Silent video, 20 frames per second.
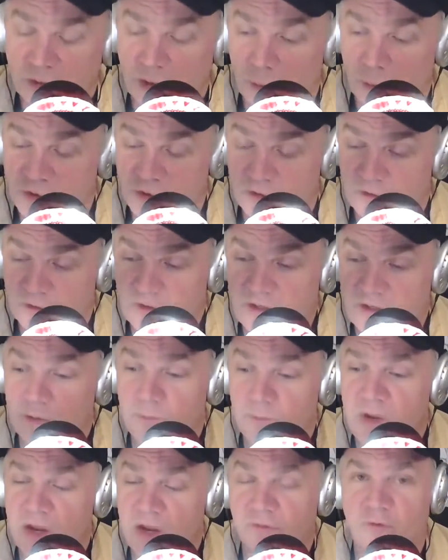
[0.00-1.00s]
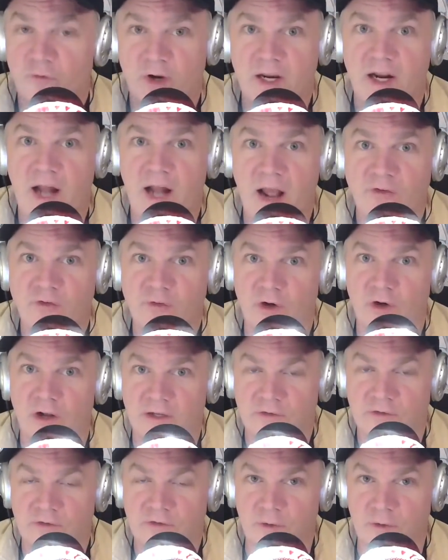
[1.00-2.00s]
Which is give me a freaking
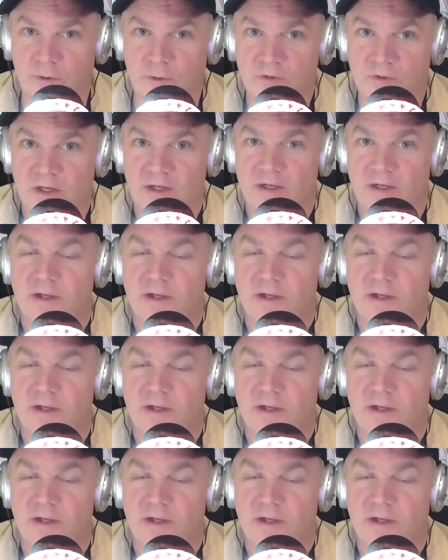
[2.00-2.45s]
astronaut suit,